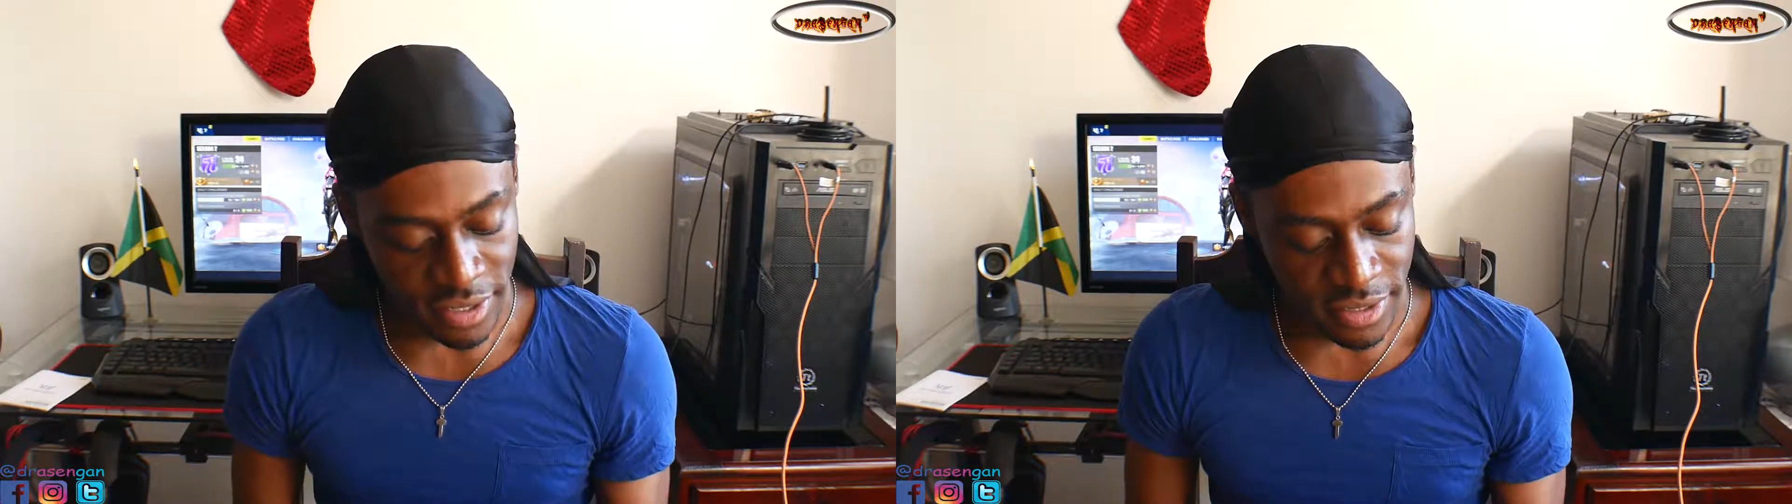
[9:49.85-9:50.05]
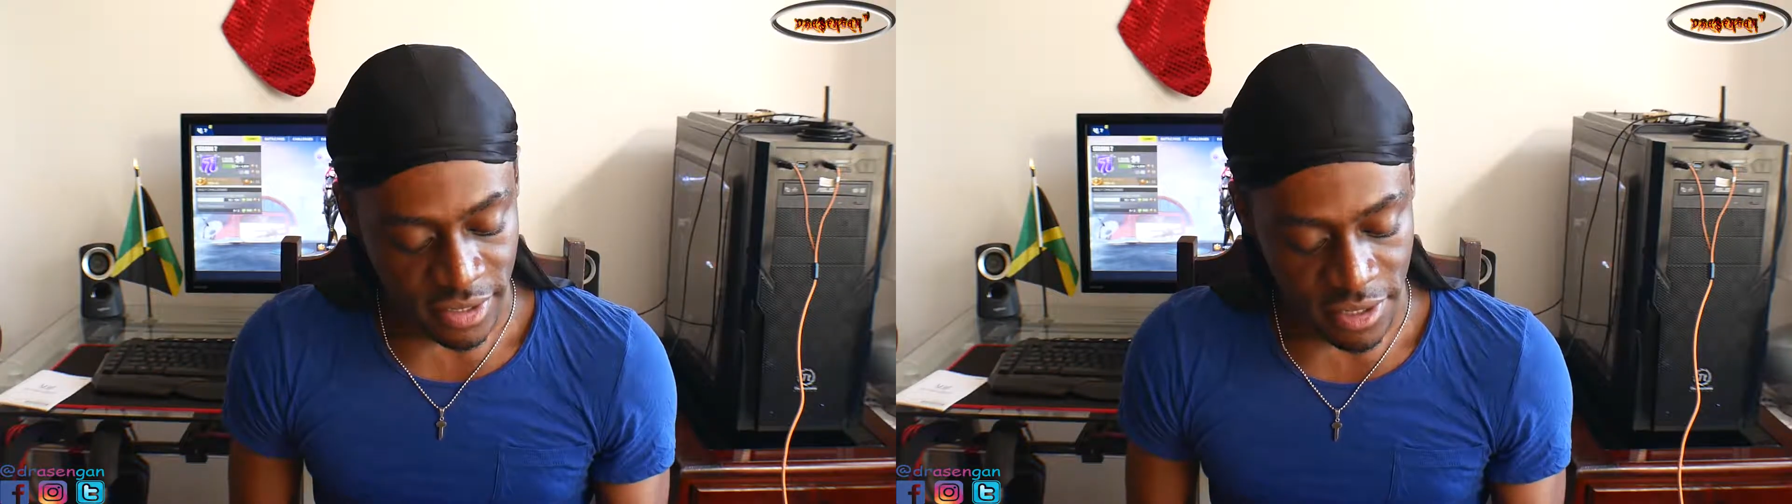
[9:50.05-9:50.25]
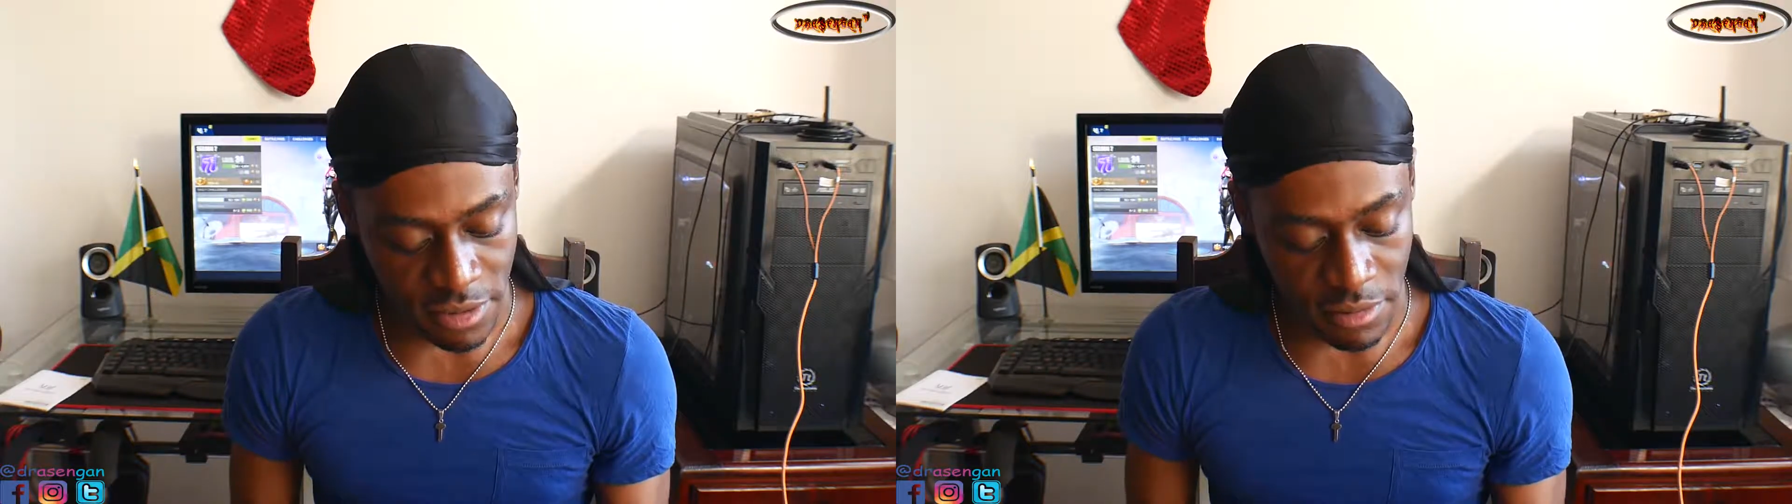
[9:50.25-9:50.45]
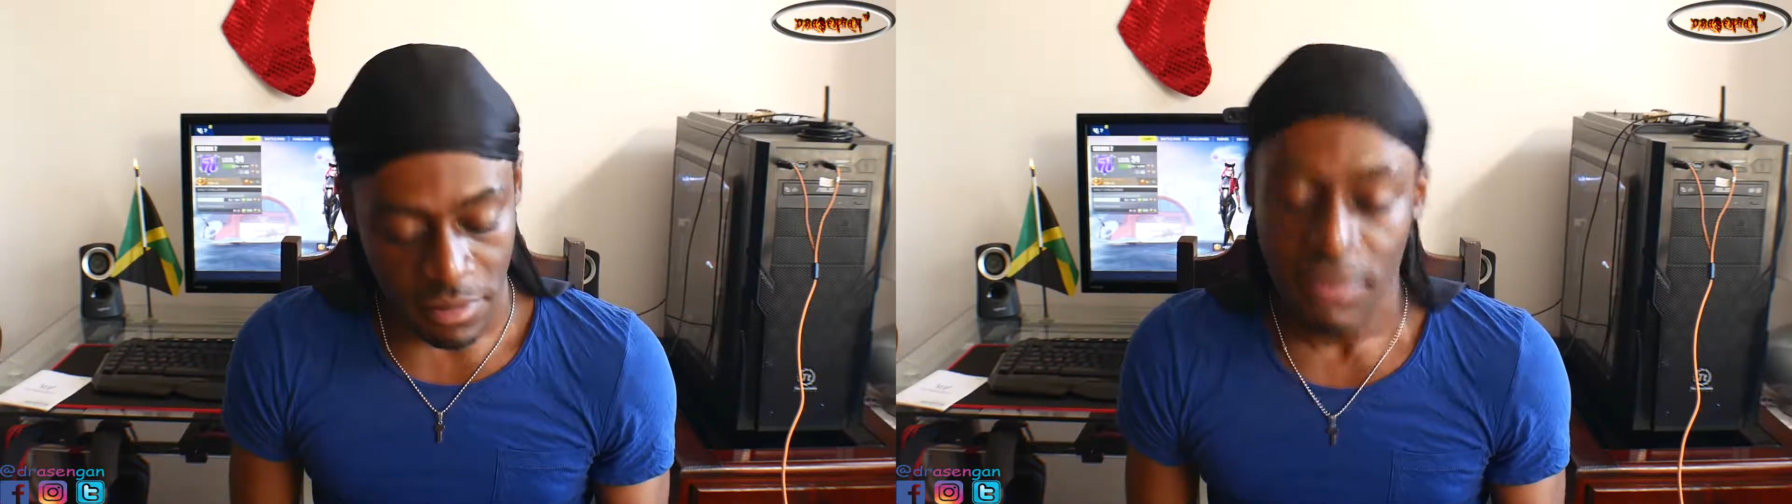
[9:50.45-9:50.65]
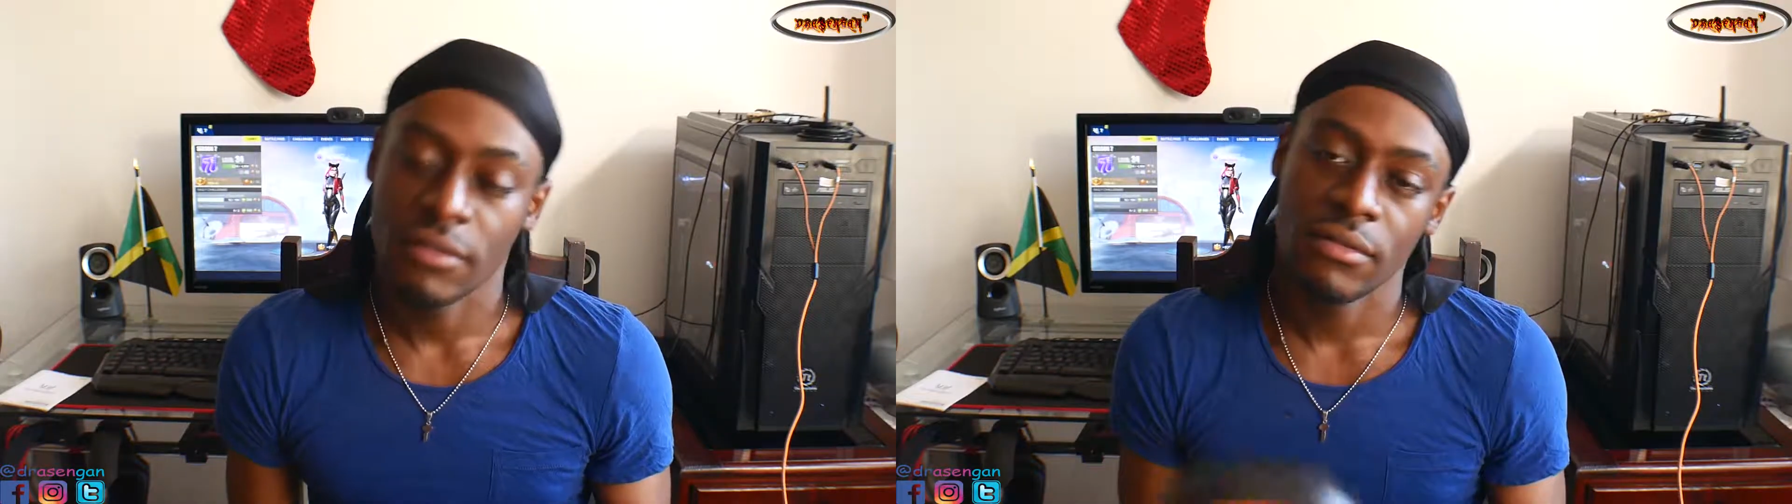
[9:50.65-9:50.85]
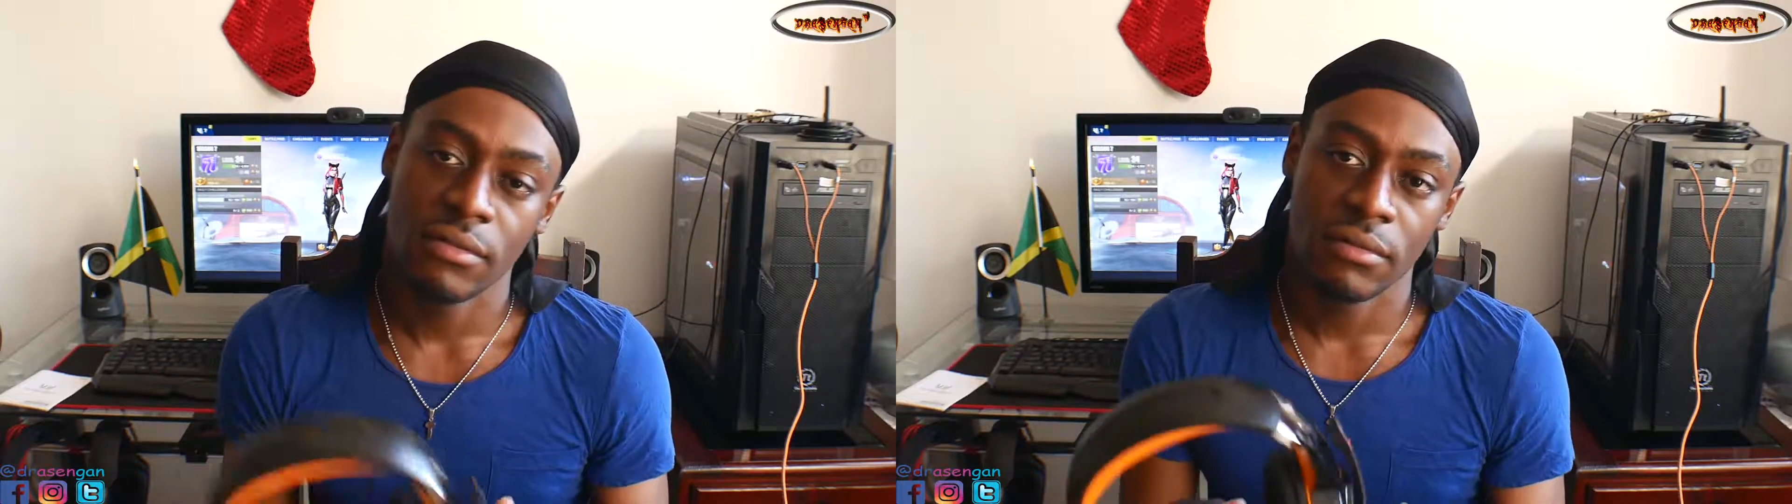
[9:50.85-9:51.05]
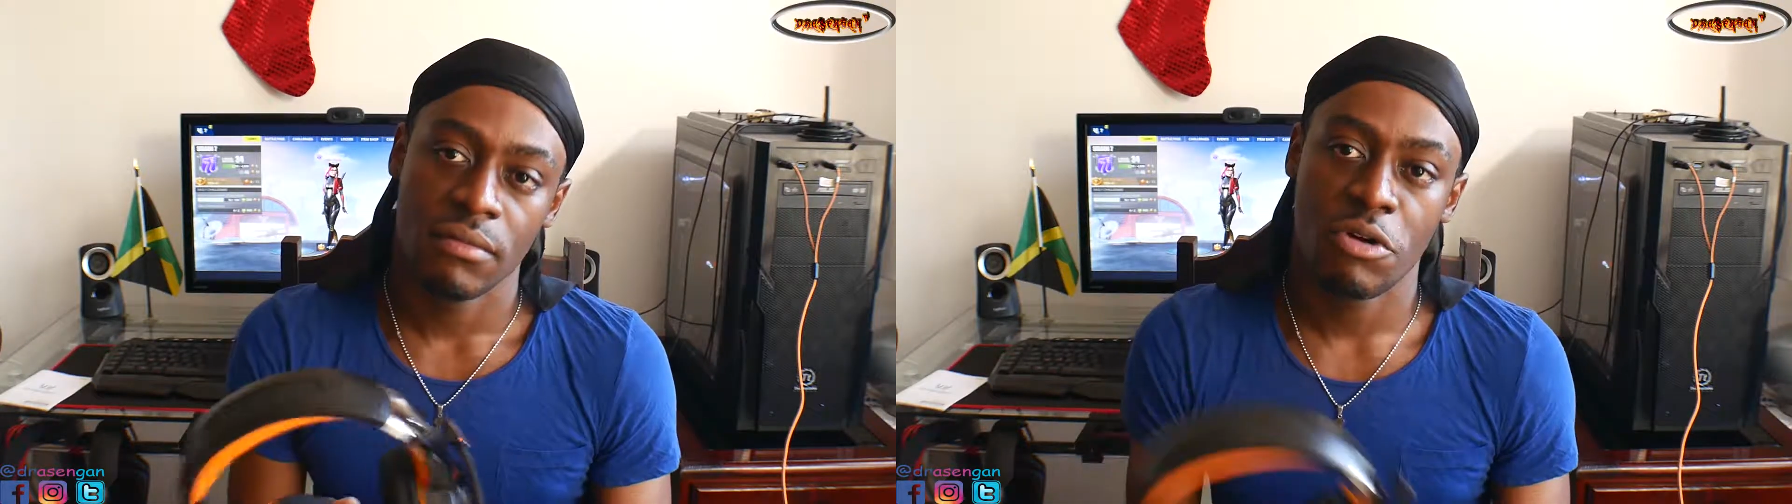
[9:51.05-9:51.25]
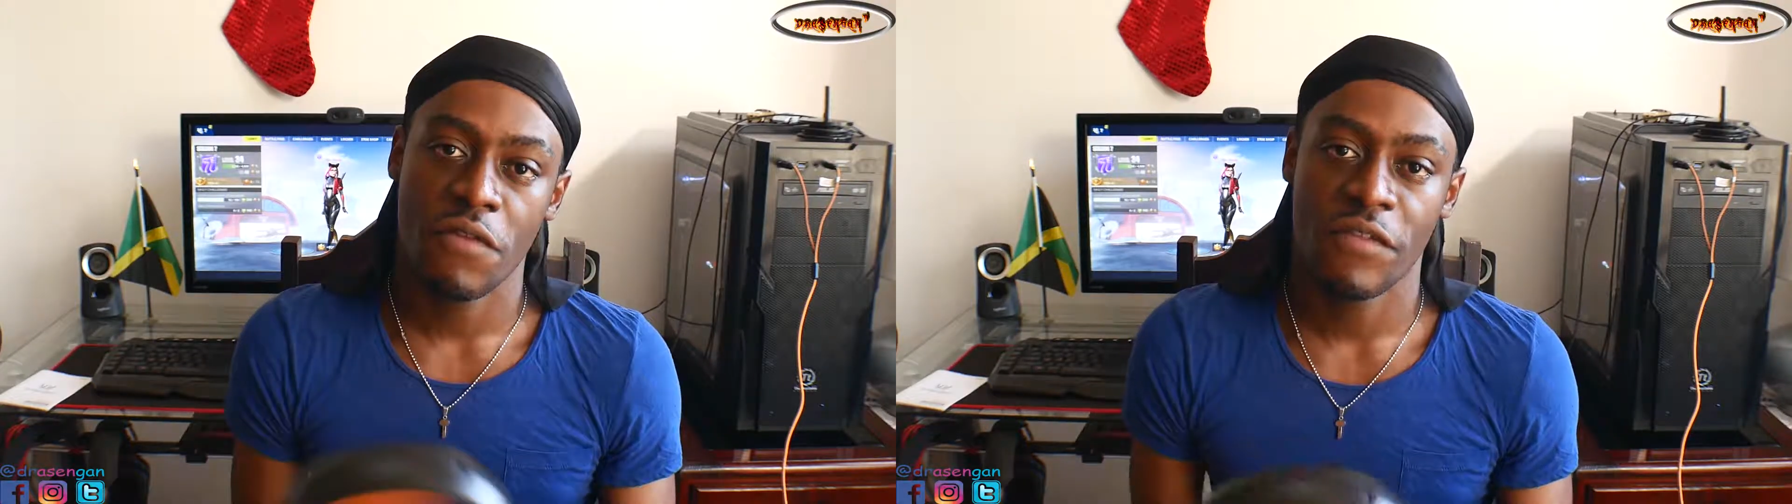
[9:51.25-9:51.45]
So
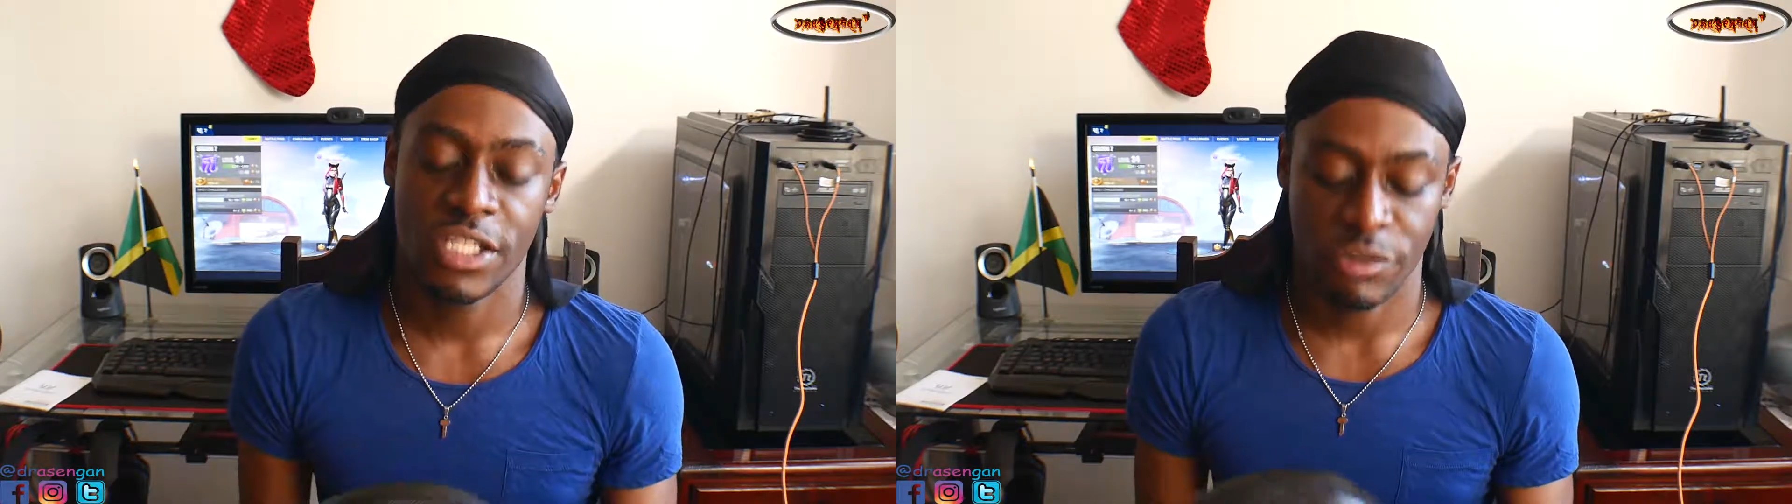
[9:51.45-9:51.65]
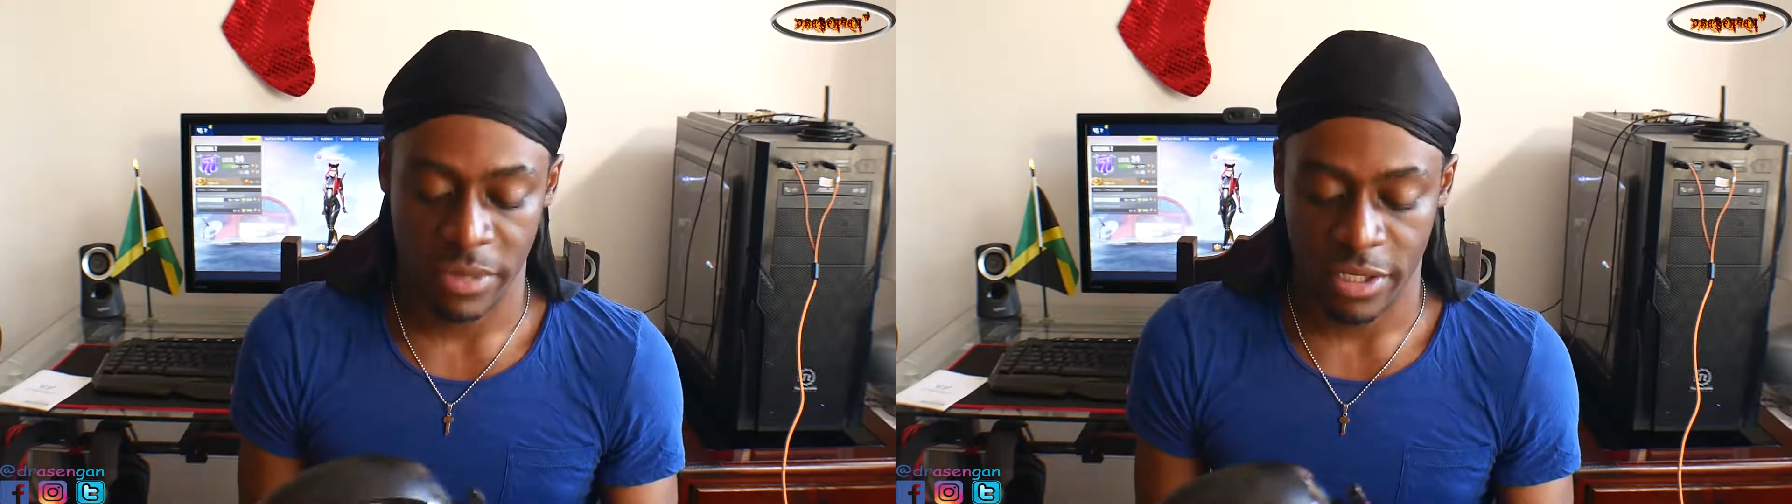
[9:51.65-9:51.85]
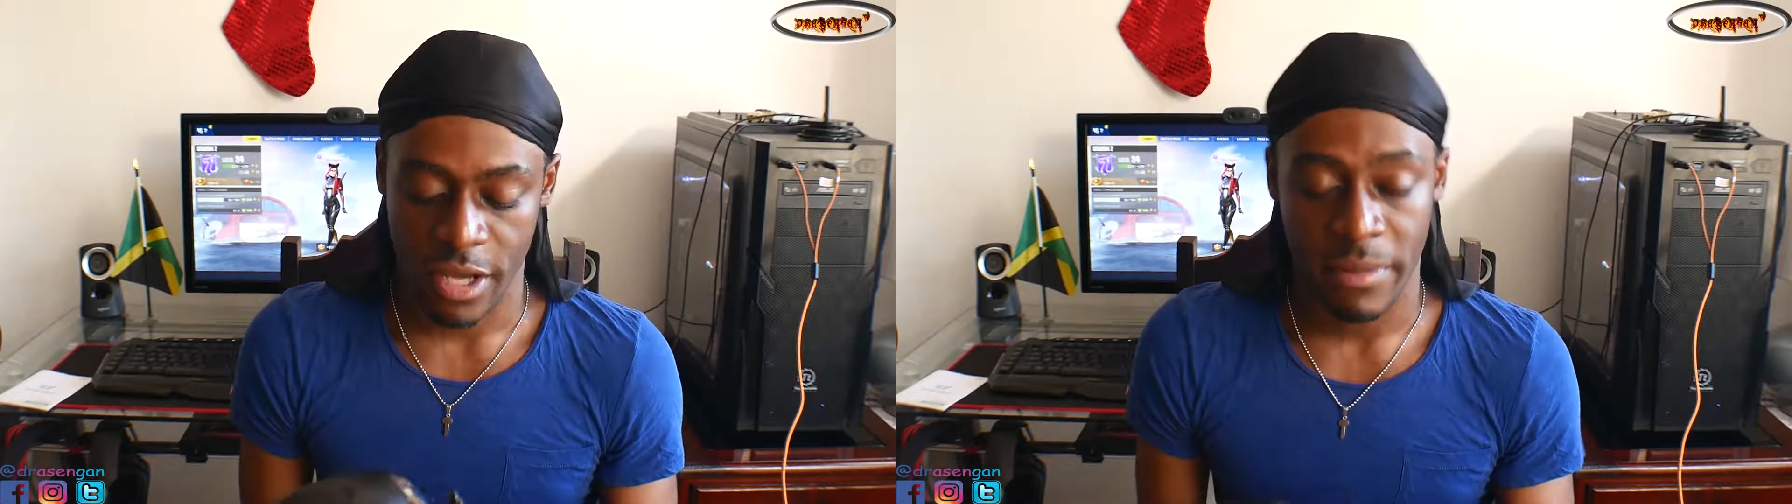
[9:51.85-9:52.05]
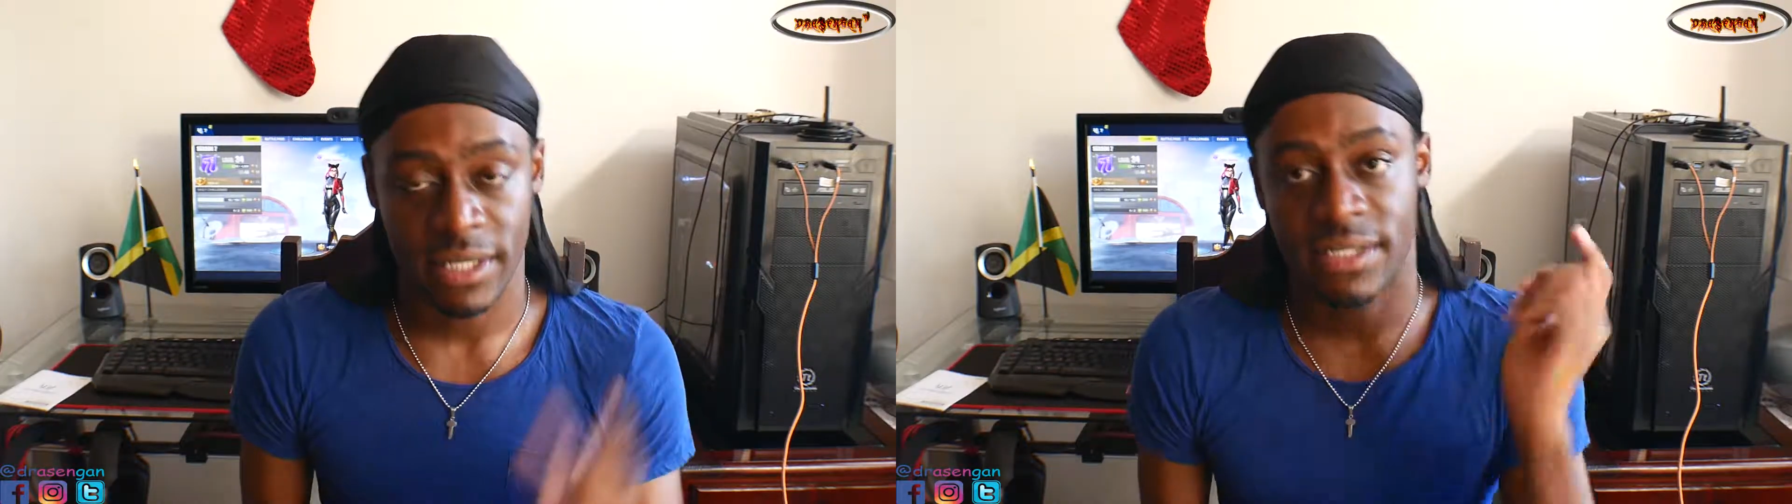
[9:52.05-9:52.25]
more videos will be coming.